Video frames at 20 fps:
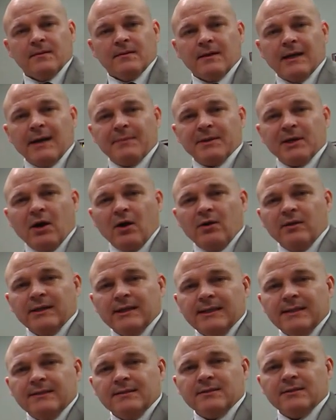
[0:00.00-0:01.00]
Happy
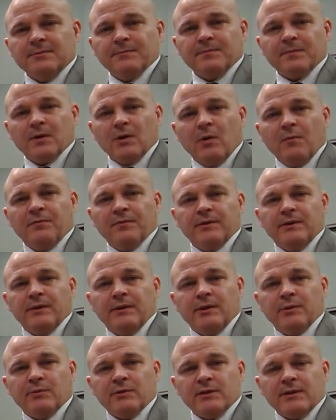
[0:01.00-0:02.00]
holidays. Hopefully
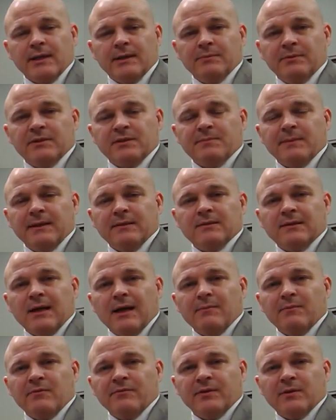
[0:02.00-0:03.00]
you were able to spend
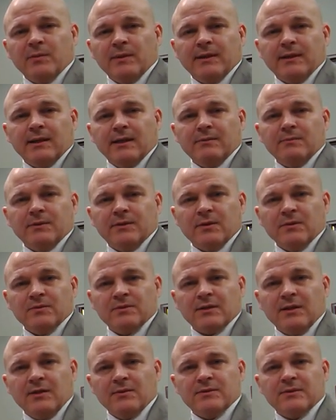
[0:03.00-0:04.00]
time over the weekend with those
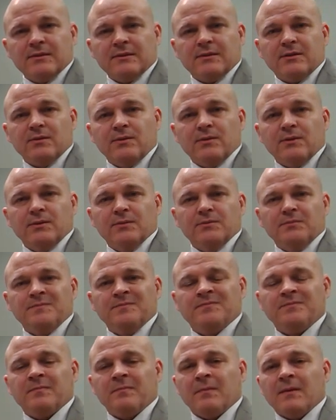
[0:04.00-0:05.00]
closest to you.
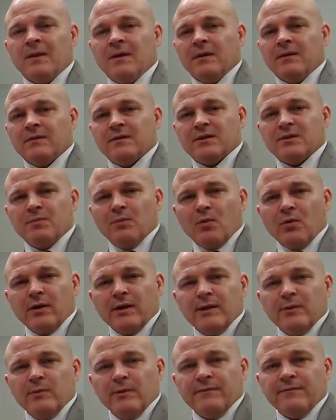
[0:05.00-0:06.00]
This
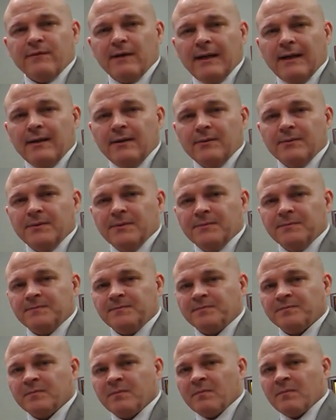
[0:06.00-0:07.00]
morning we filed
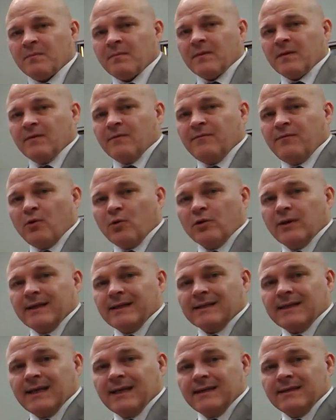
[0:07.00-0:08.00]
4
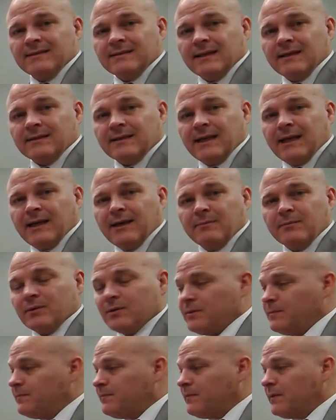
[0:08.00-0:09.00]
8Ks at
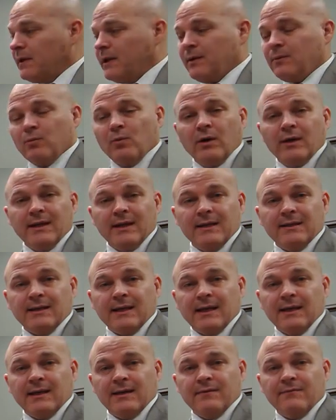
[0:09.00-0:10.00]
Camber and 1
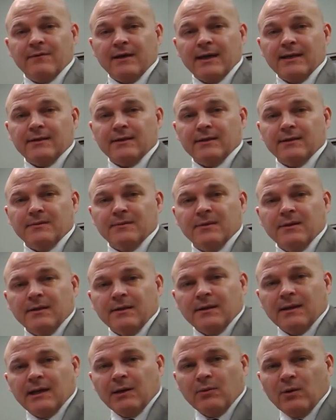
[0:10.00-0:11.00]
8K at Viking,
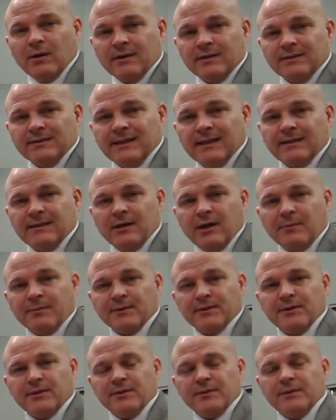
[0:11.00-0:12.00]
and I wanted to take the
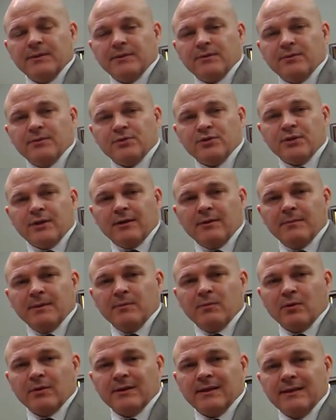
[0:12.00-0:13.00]
opportunity to share a bit
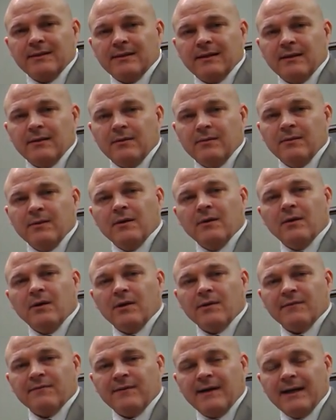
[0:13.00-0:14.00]
more detail
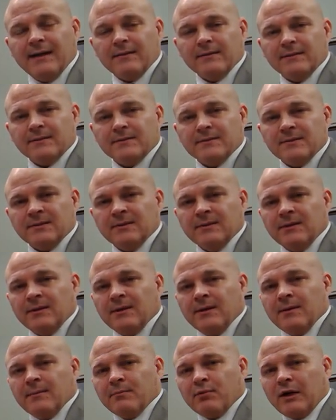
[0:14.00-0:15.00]
on the filings.
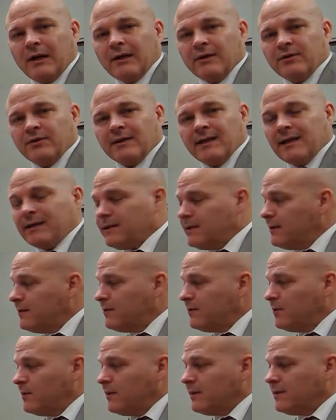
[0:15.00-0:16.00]
Prior to getting
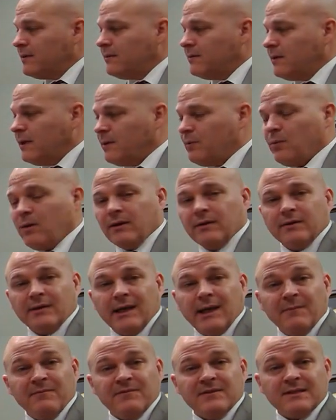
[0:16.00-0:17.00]
into it, I wanted to
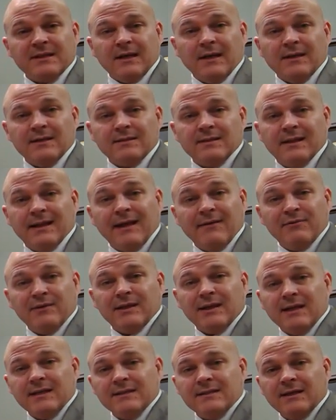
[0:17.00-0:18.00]
emphasize that everything
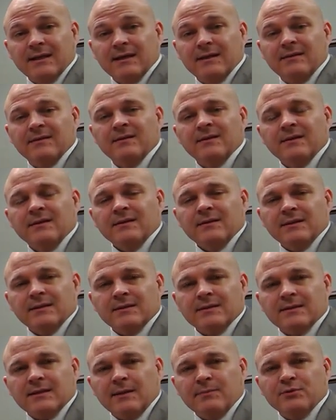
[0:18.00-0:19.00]
I say
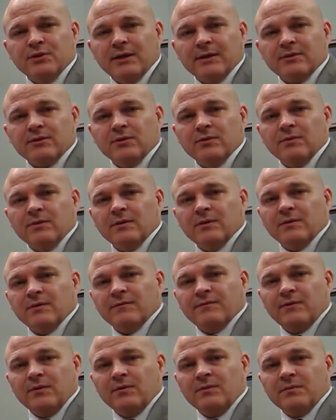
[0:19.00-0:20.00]
is subject to the
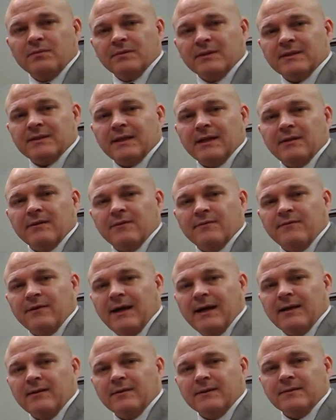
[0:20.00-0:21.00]
full extent of the
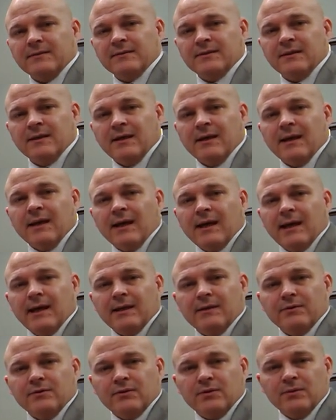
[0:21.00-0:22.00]
filings
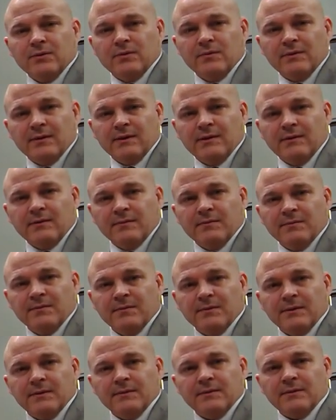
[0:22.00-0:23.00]
and to the
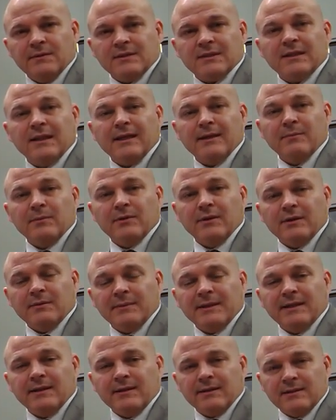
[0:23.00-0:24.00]
disclaimer at the
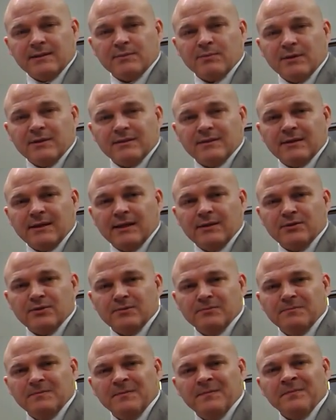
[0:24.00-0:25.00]
beginning of this
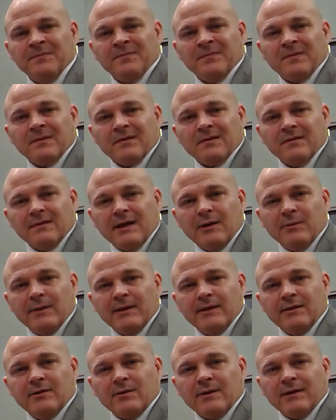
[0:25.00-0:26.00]
presentation. And that way
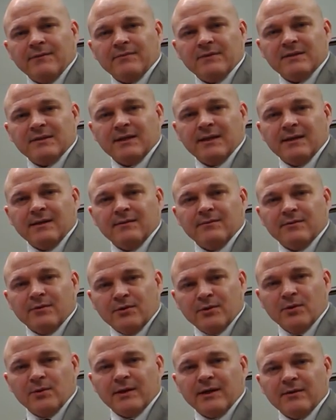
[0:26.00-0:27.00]
I don't have to say there are
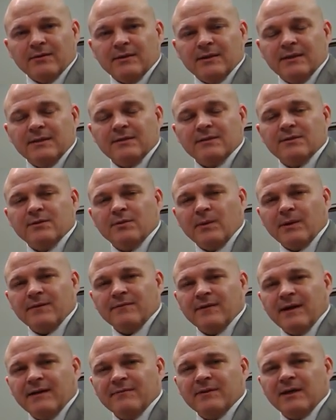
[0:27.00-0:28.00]
no guarantees
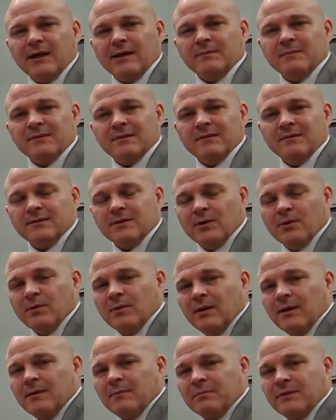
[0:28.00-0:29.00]
25 times.
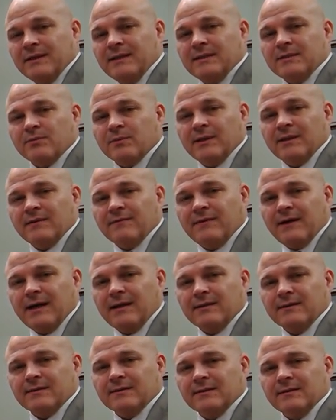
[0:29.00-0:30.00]
So please read the
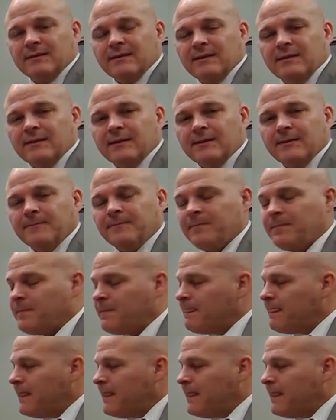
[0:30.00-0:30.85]
filings in detail.